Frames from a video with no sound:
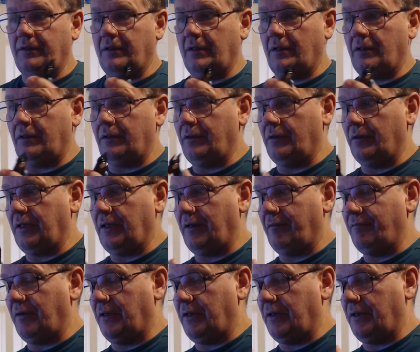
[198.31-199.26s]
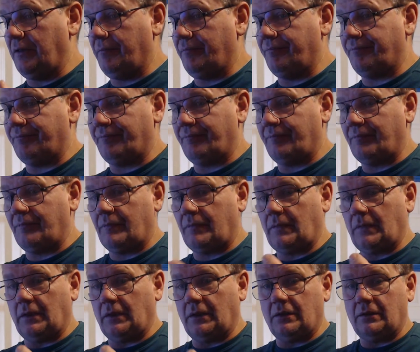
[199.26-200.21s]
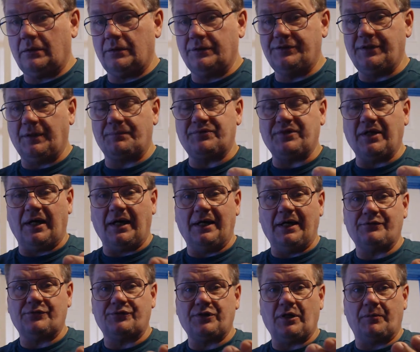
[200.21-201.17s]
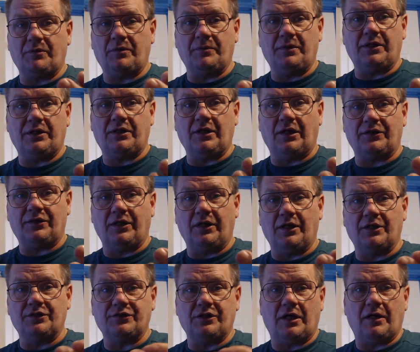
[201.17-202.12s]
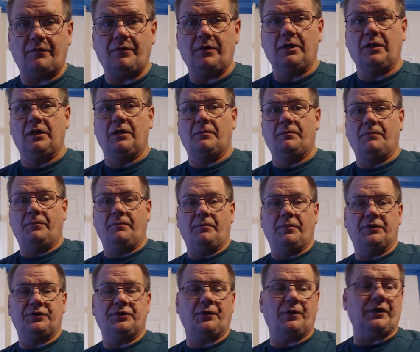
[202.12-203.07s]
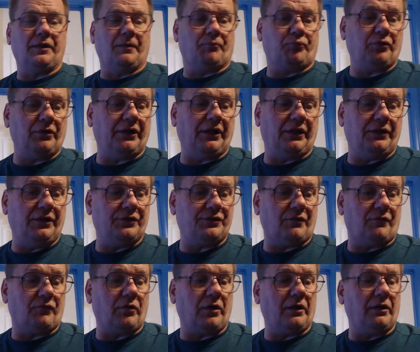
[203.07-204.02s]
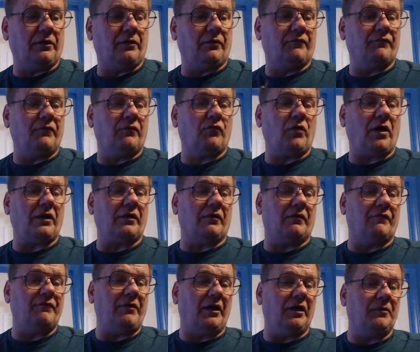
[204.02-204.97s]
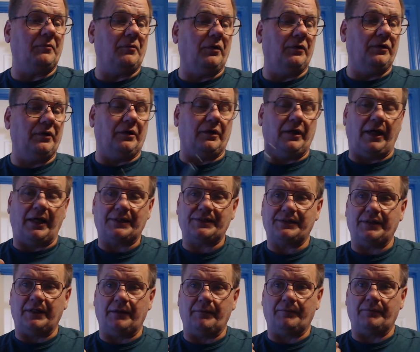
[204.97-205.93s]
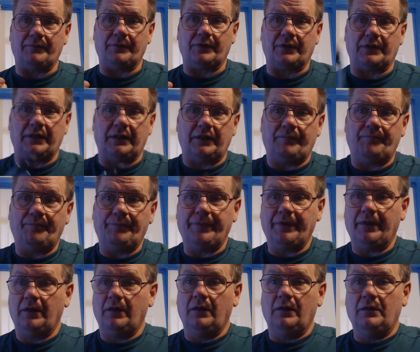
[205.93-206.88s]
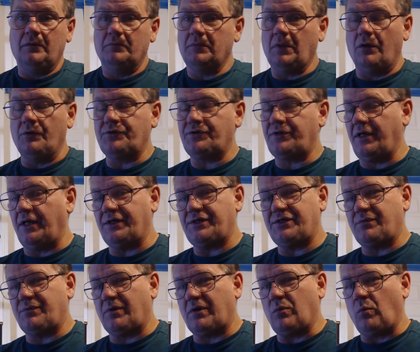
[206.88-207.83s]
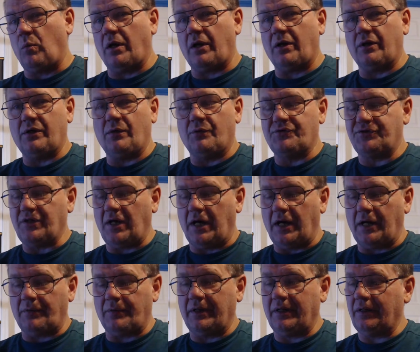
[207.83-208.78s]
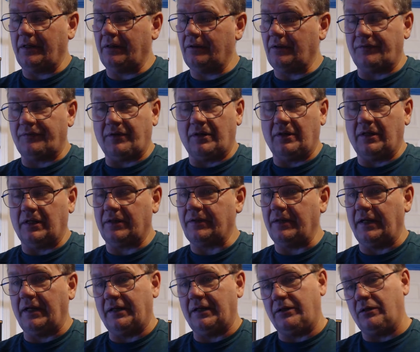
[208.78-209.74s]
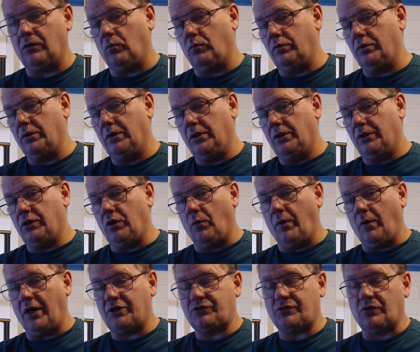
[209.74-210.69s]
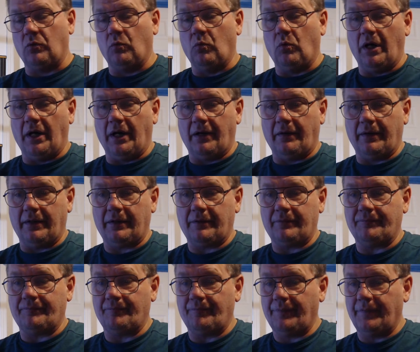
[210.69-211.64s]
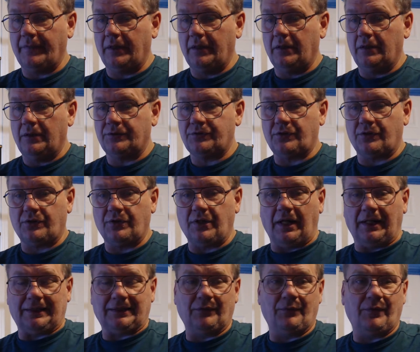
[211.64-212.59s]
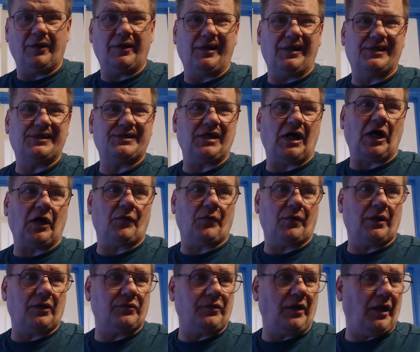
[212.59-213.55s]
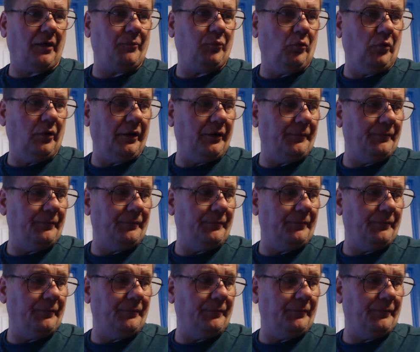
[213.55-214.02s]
you'll have zip ties or something you need to cut the ends off. But during the printing, these are rather a valuable little asset. Okay. Most kits require no soldering, nothing like that, no extra wiring, so you're not doing any soldering at that point.